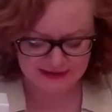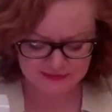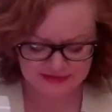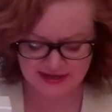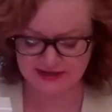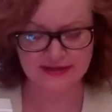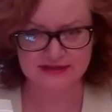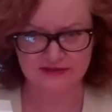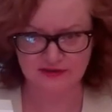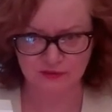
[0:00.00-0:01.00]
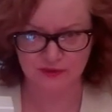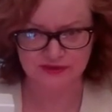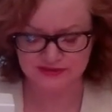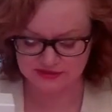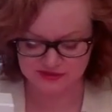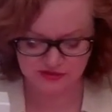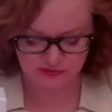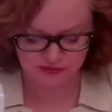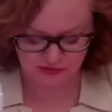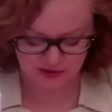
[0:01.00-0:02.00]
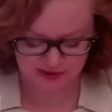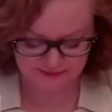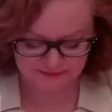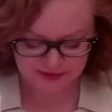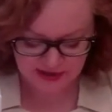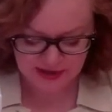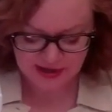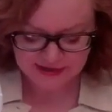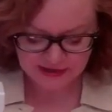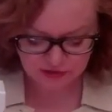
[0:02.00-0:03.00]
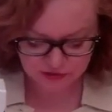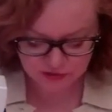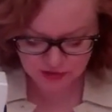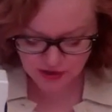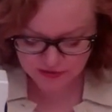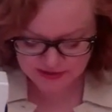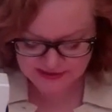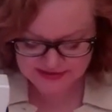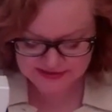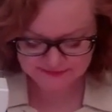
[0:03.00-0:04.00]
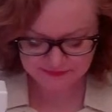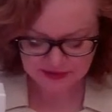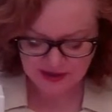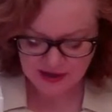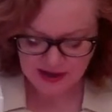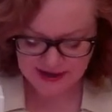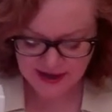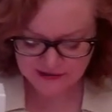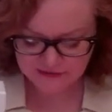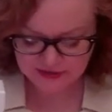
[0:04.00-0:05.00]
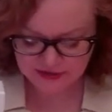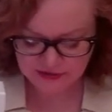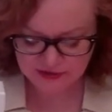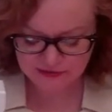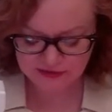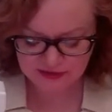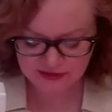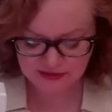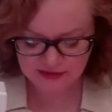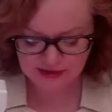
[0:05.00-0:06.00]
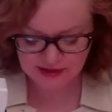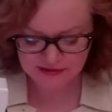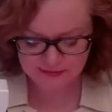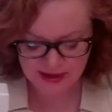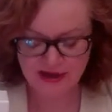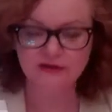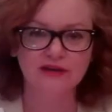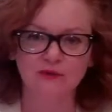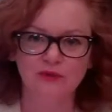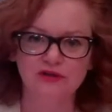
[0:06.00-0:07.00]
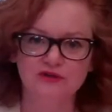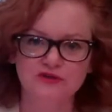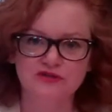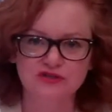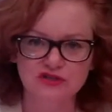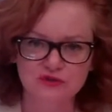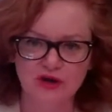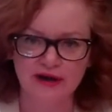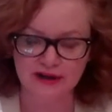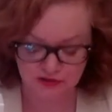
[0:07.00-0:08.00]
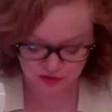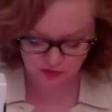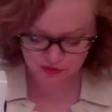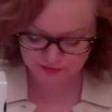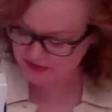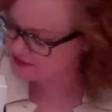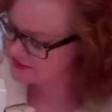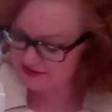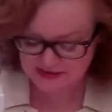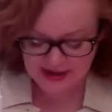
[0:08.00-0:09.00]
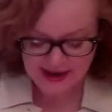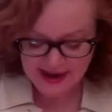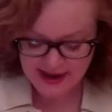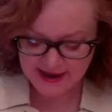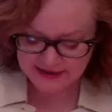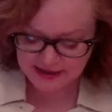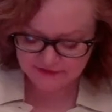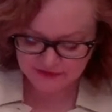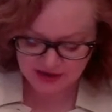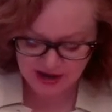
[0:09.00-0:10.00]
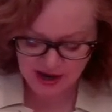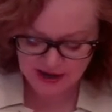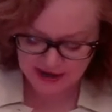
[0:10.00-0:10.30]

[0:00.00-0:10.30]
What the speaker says: technique as if it was sewn on. Now you'll notice I have here the pattern that we used to cut out the corner pieces, and I've cut